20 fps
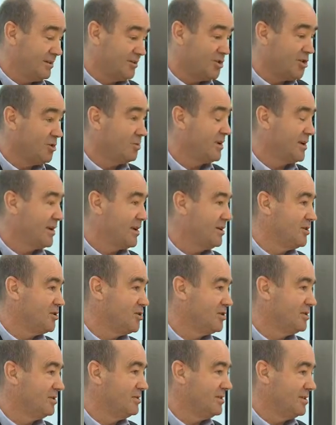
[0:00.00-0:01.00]

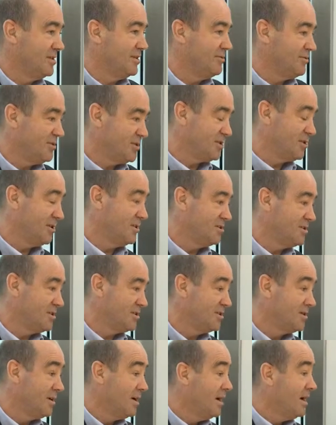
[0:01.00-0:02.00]
duplication
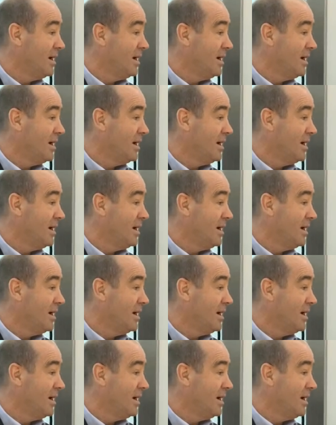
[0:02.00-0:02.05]
facilities,